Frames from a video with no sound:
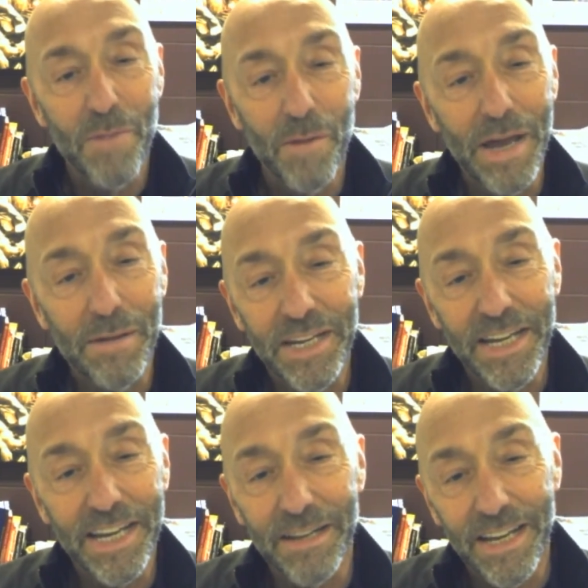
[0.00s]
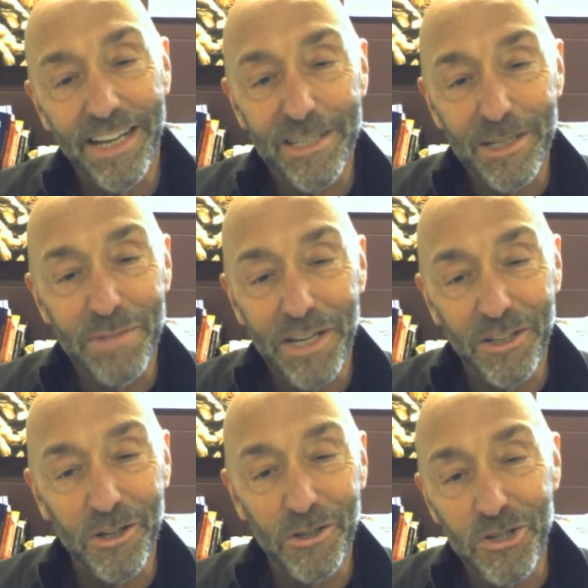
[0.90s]
but maybe he gets to be a
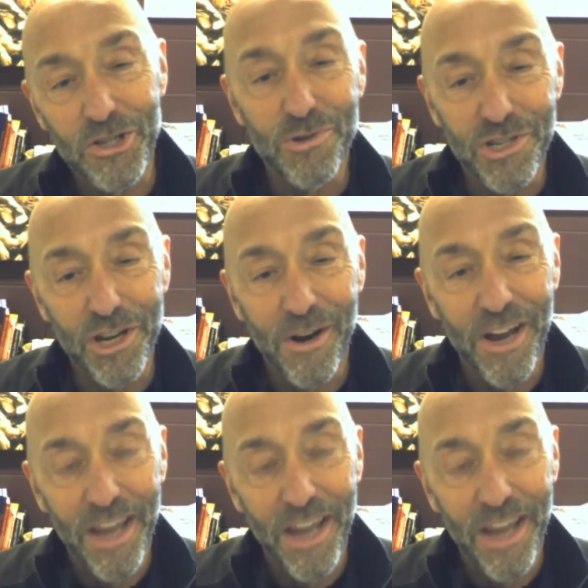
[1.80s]
little choosier